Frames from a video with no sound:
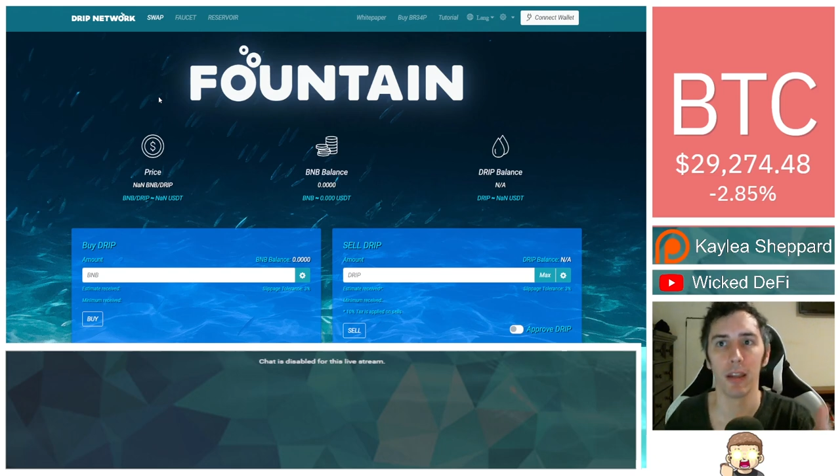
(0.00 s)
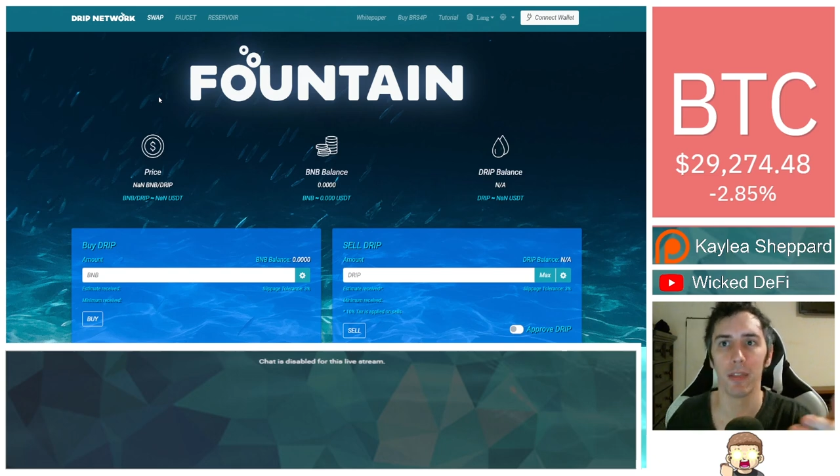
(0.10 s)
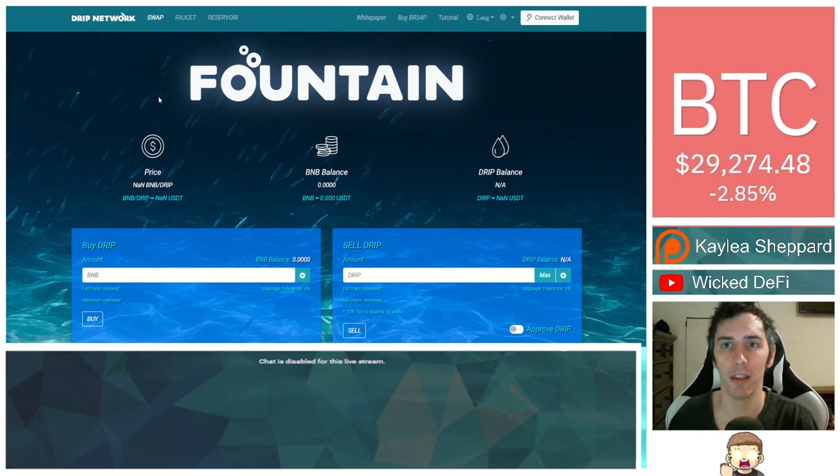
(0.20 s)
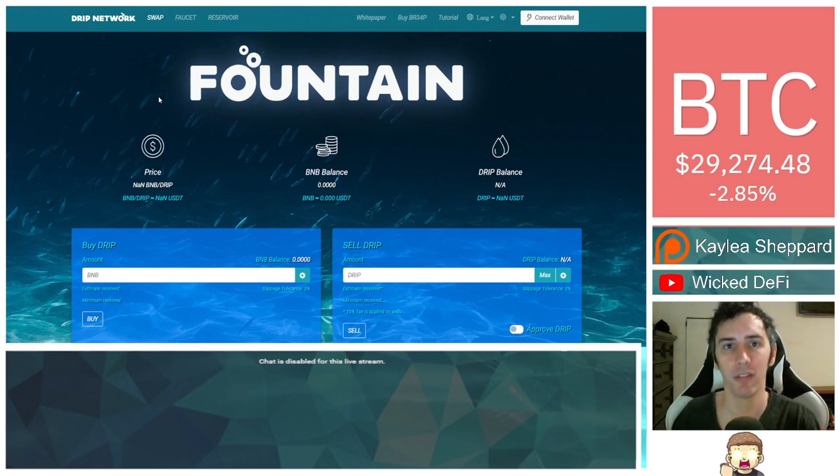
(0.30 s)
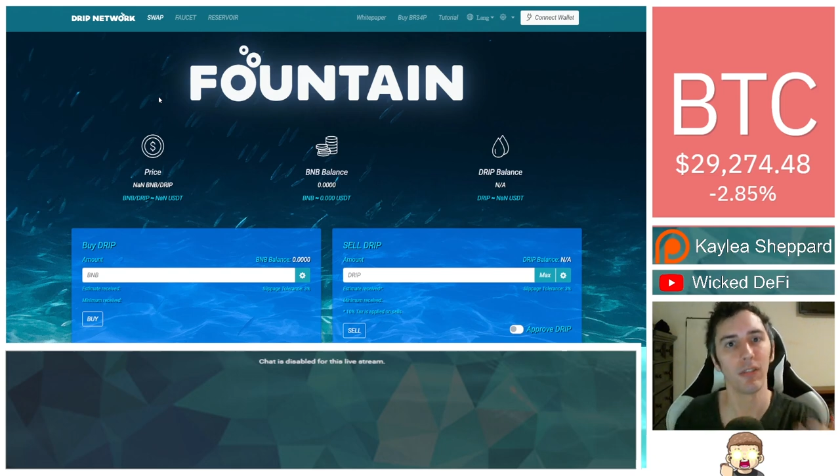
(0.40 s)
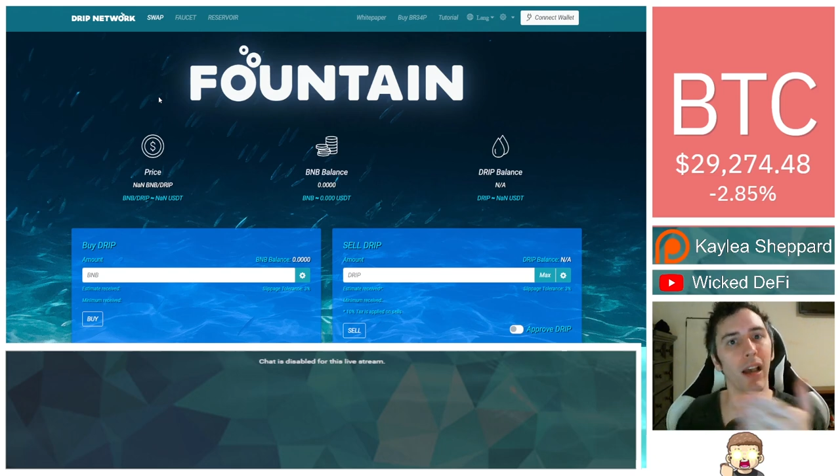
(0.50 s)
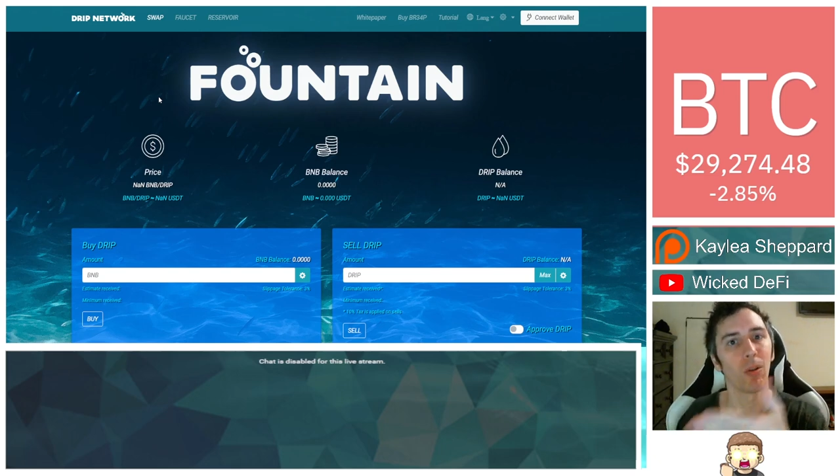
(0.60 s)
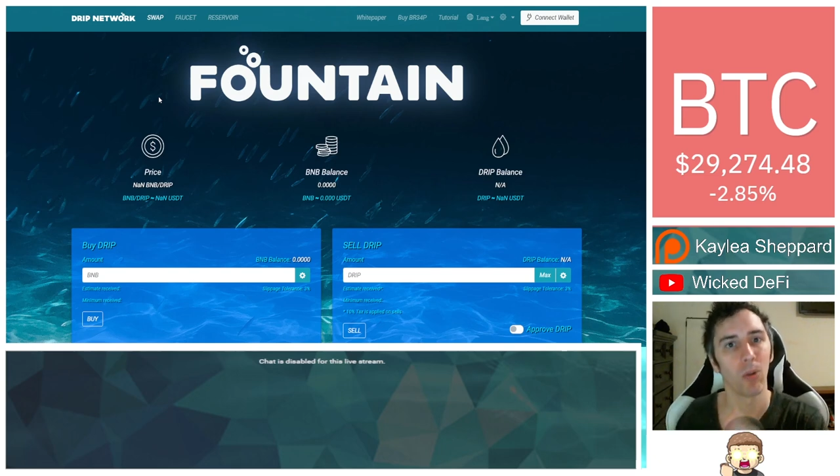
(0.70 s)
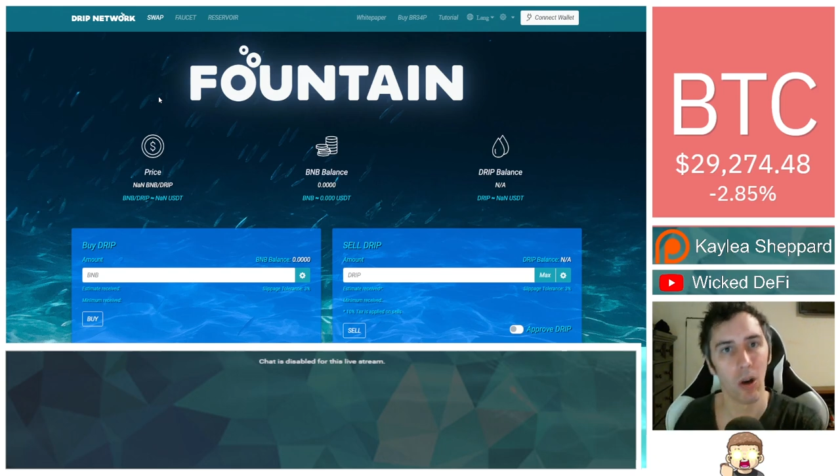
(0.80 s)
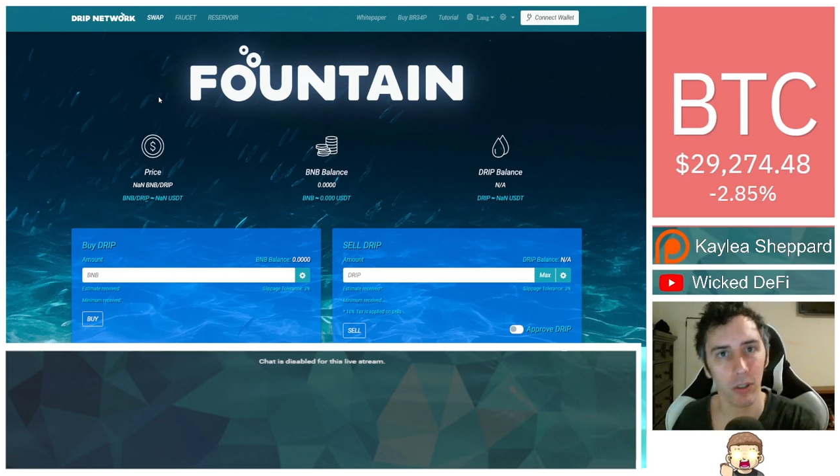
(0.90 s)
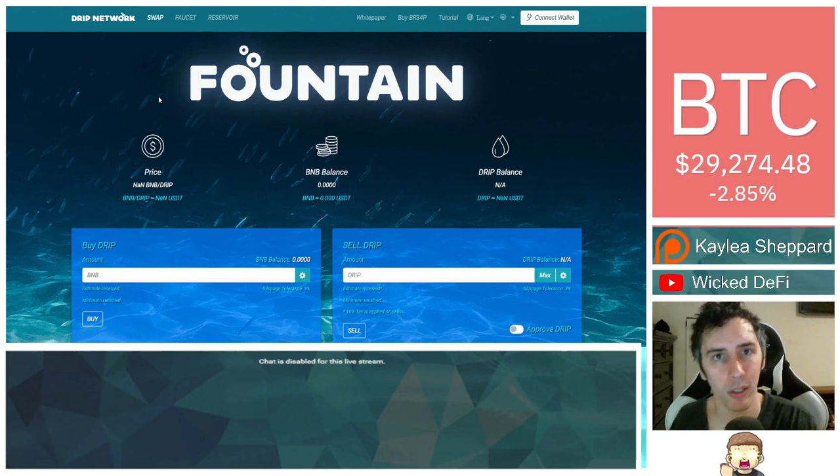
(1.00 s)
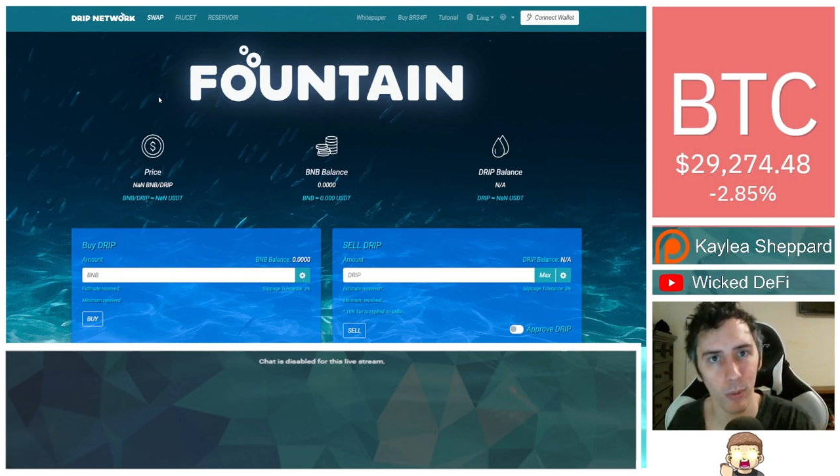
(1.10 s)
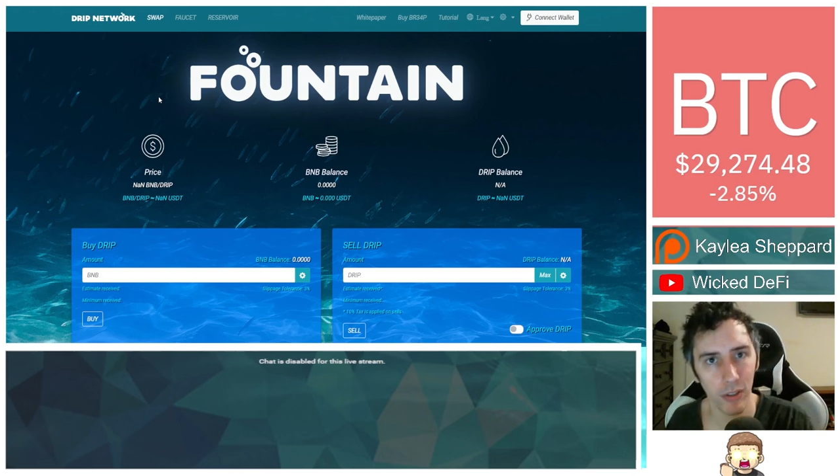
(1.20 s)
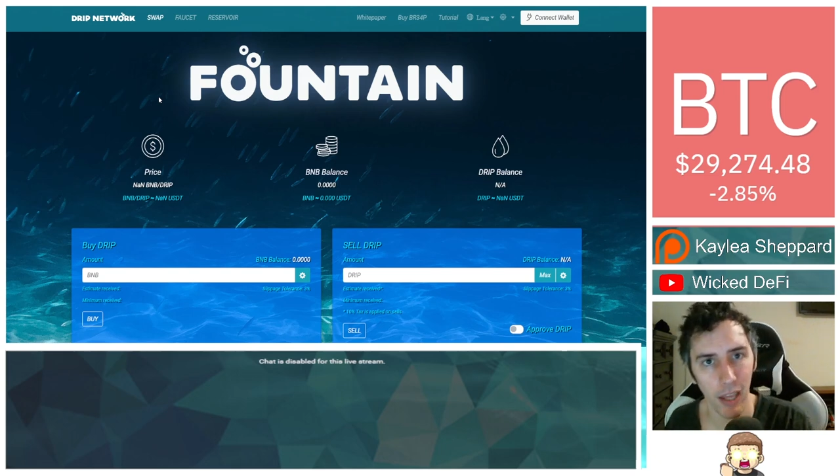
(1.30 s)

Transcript: this is how long it would